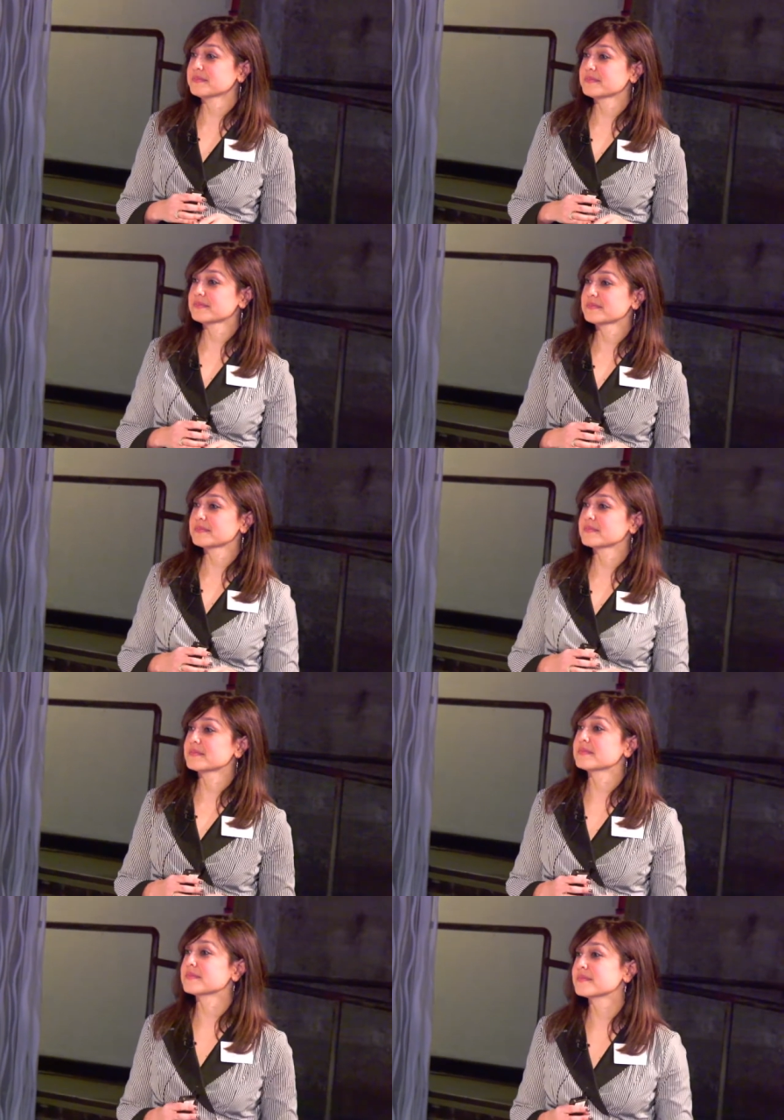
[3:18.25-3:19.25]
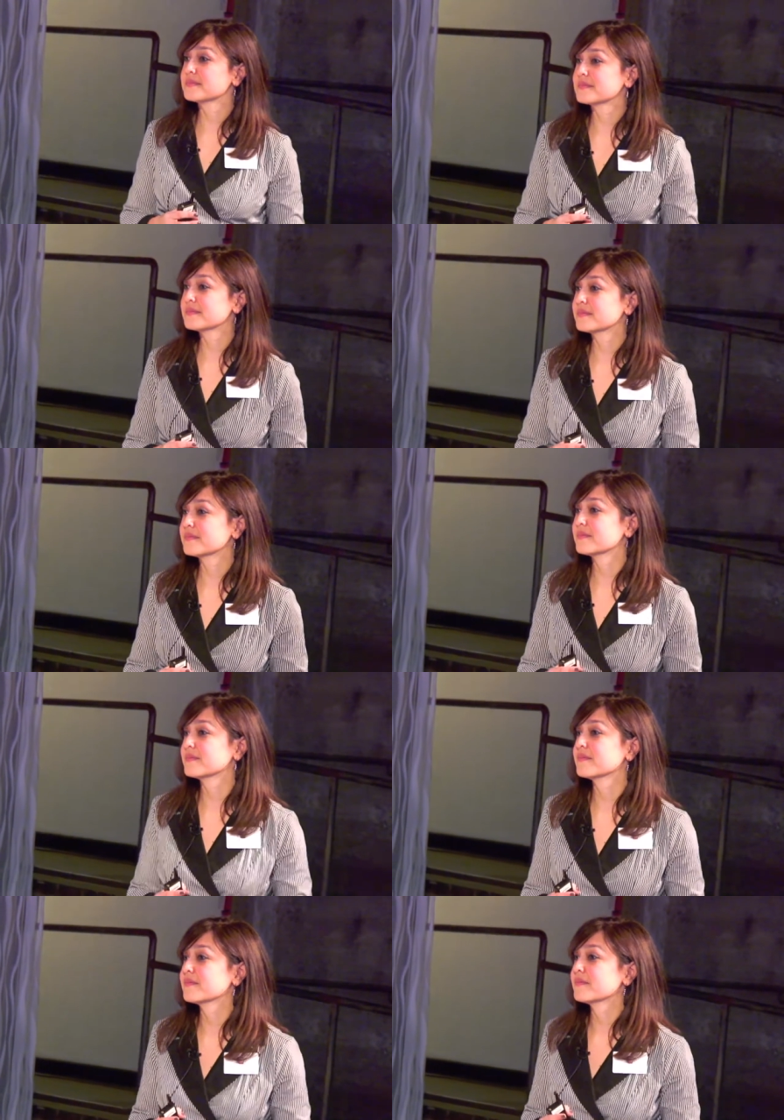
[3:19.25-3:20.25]
What do you think your buyers will
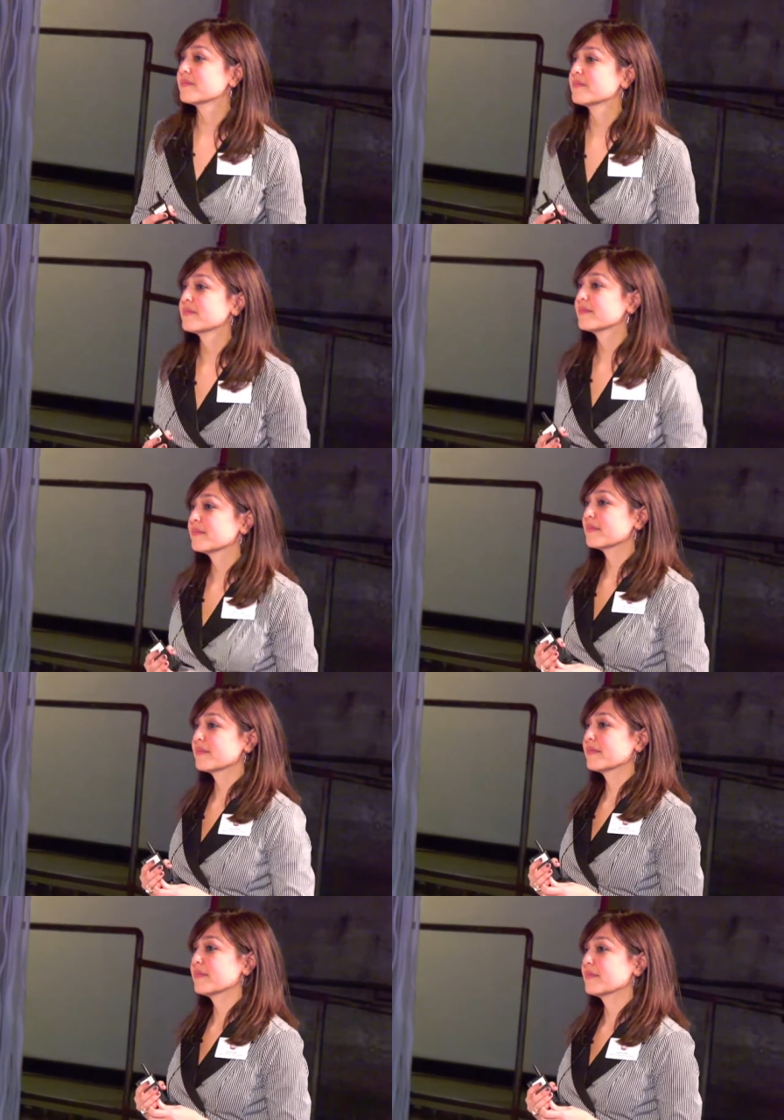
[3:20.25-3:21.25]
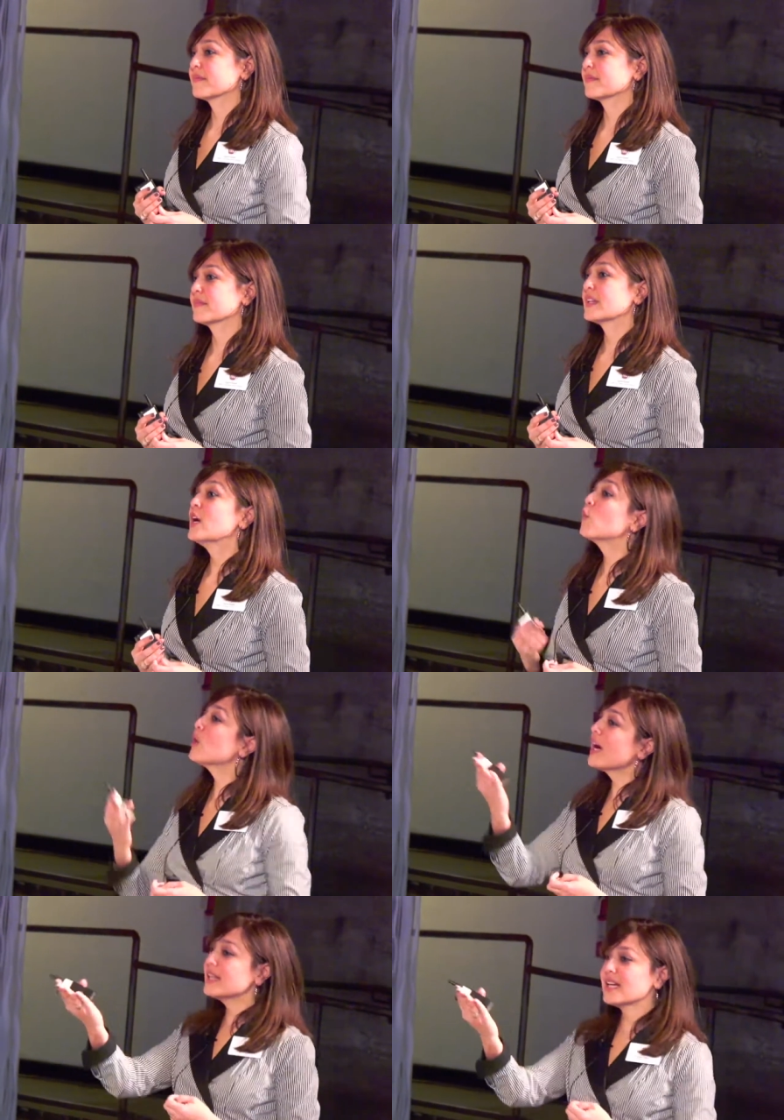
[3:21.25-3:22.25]
be earning? How old will they be?
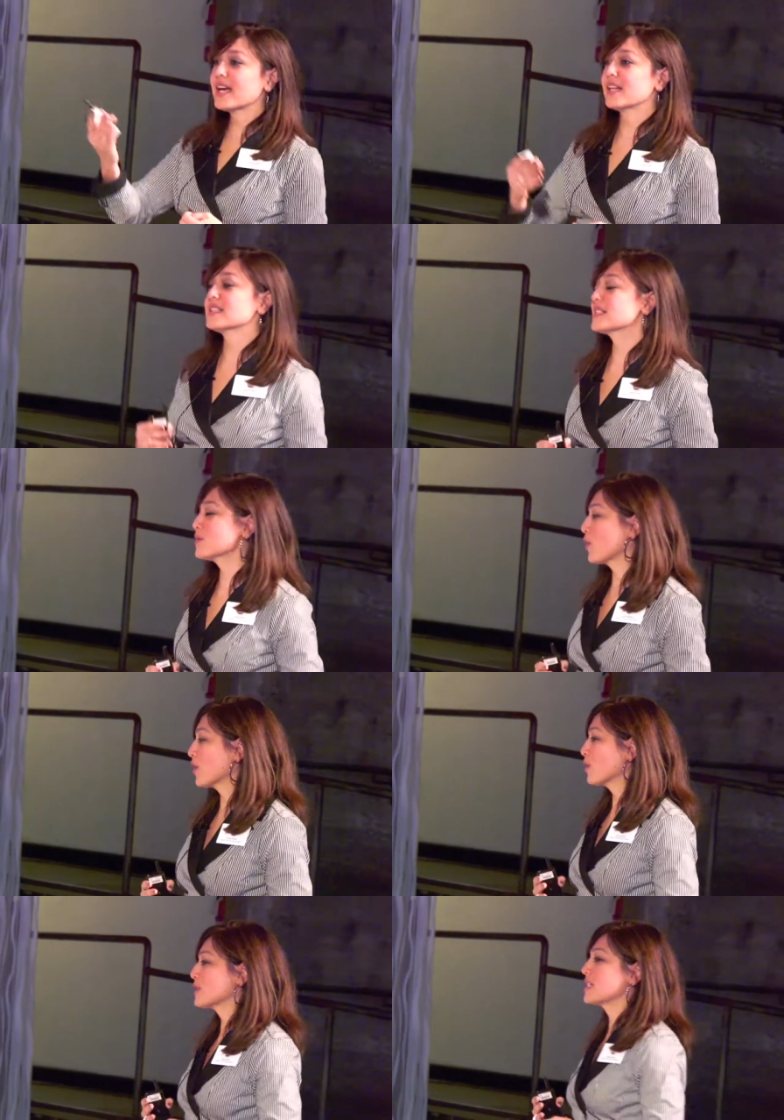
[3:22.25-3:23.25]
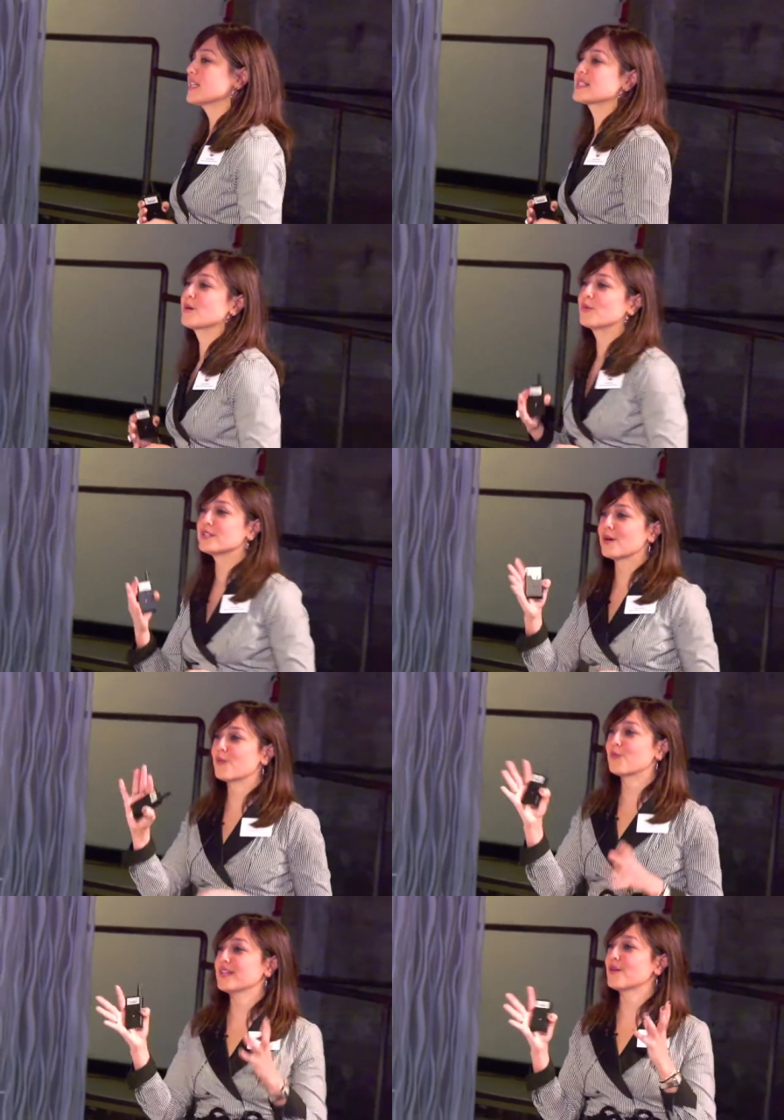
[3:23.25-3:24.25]
Well, and again, this is one of those things that we don't
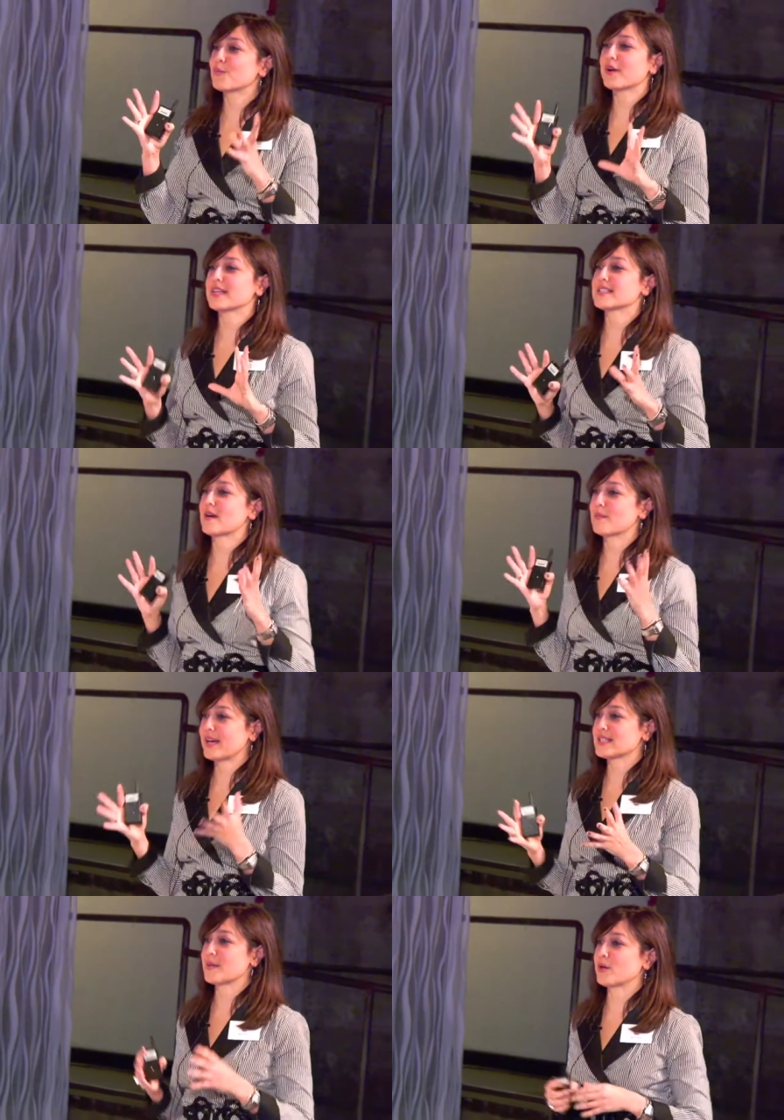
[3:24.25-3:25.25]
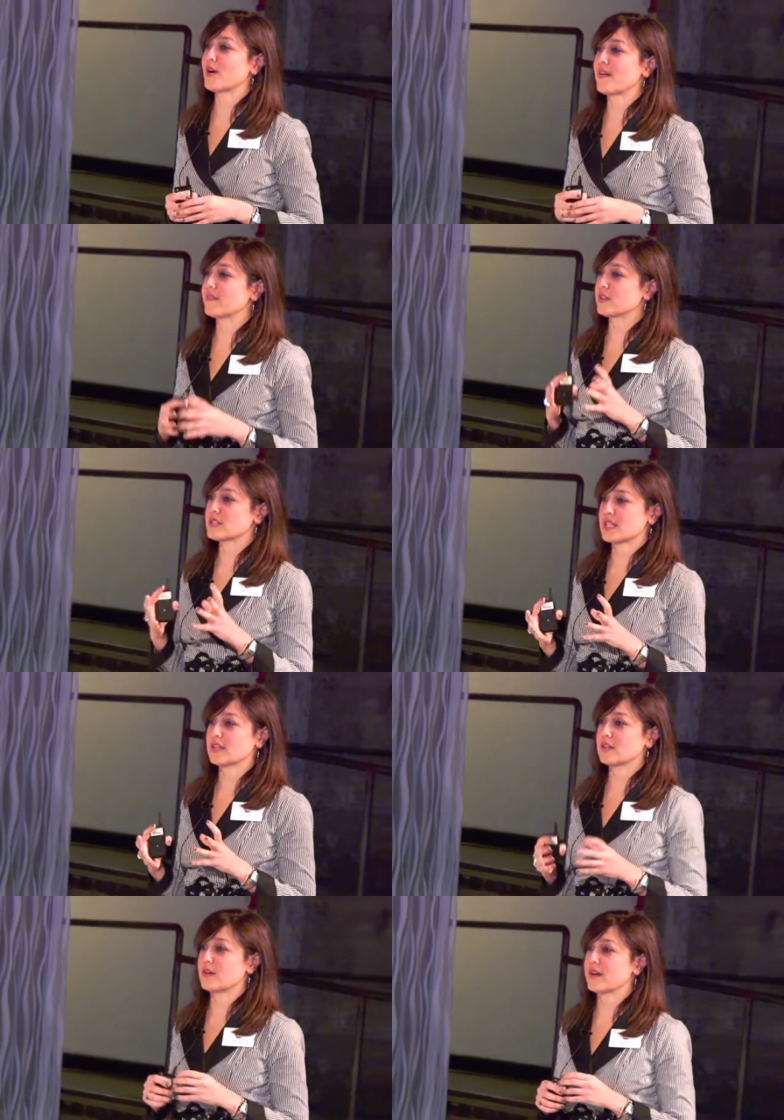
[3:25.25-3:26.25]
we don't break it down by a demographic or
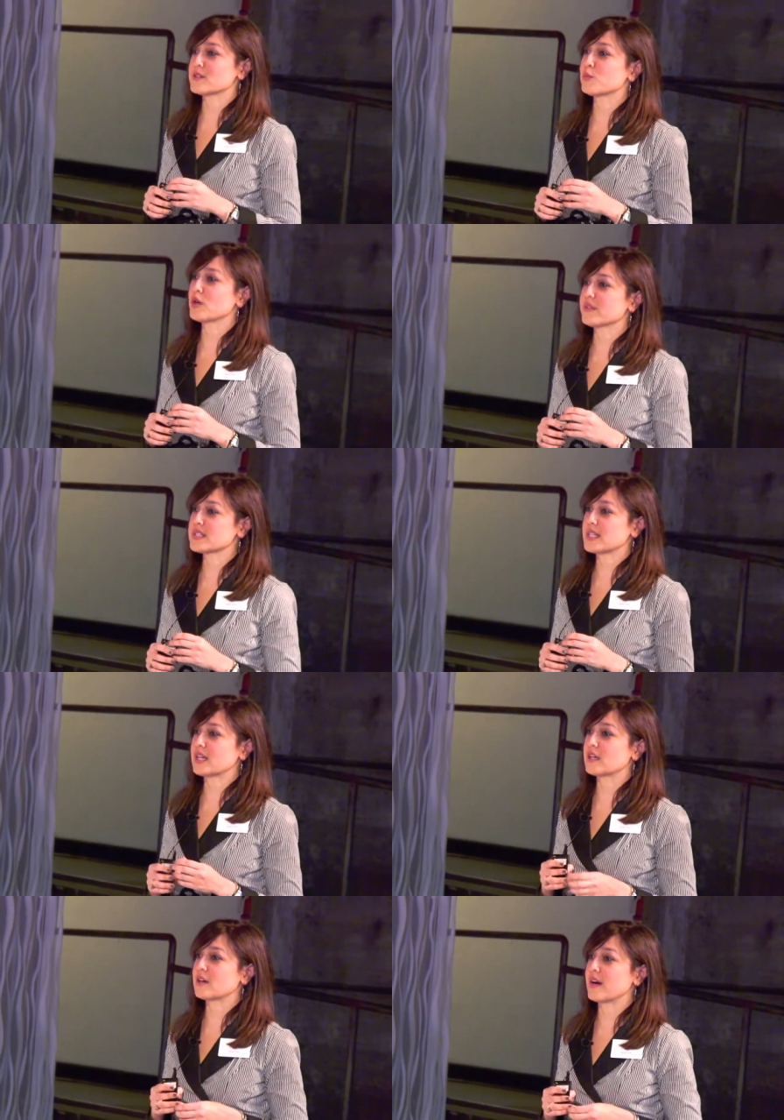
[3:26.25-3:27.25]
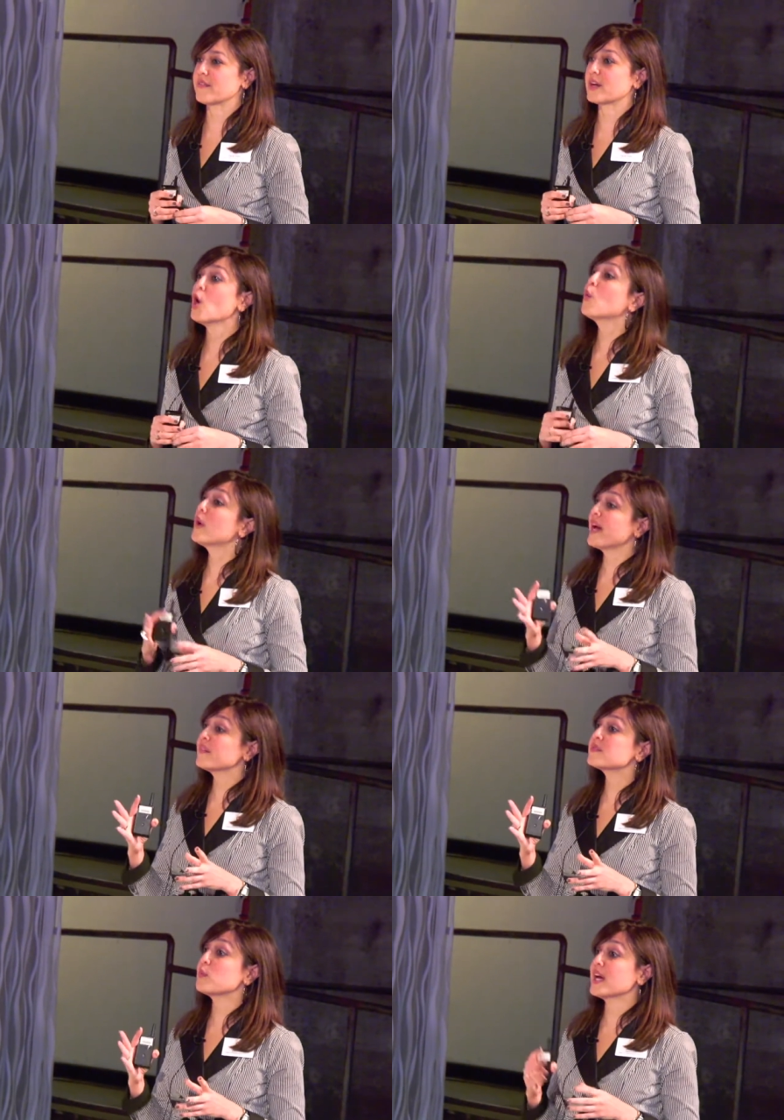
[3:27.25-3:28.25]
psychographic. more of a psychographic. I mean, we
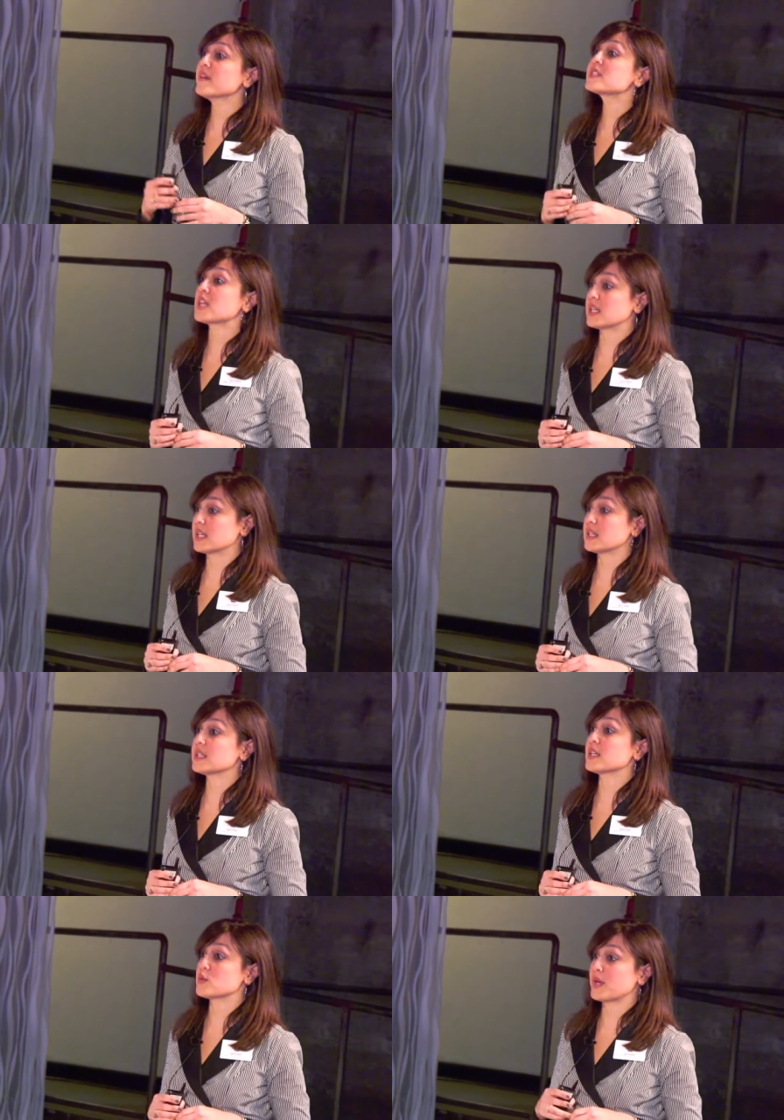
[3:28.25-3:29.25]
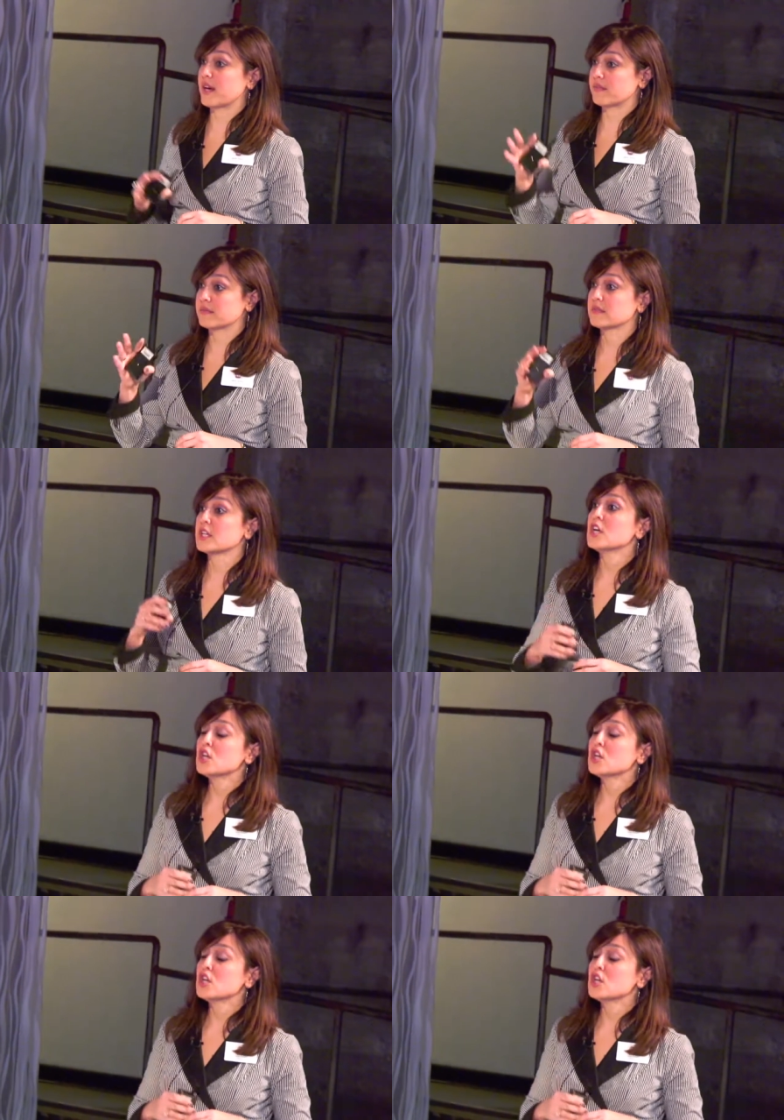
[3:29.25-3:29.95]
have studied we have it. studied it. Yeah, yes, so what you find?